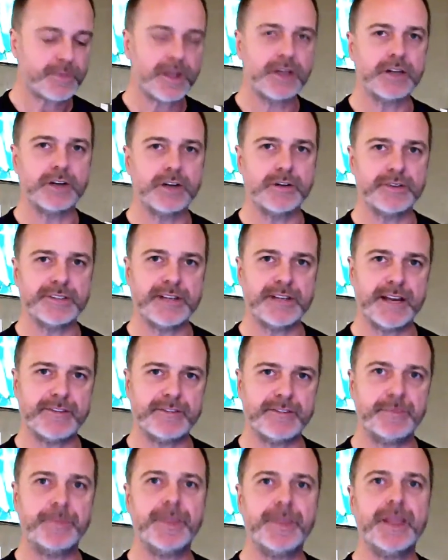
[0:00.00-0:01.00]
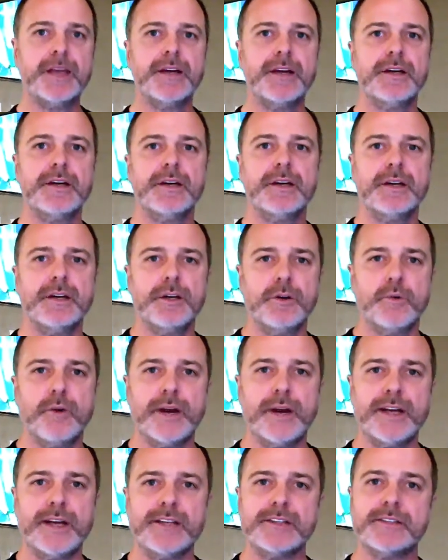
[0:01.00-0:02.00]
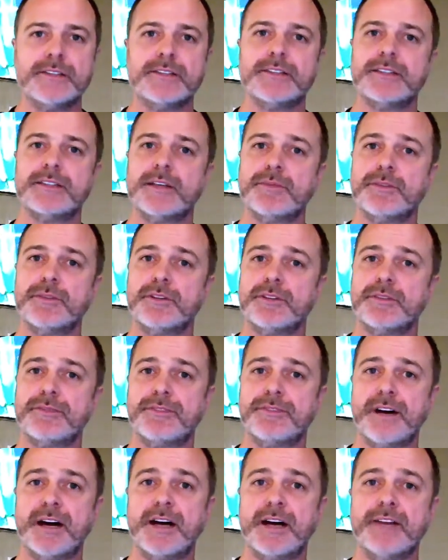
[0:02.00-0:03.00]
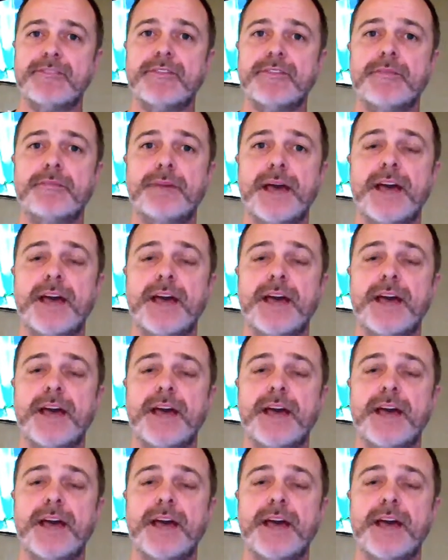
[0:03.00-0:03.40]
Clause 11, wages, subclause 5,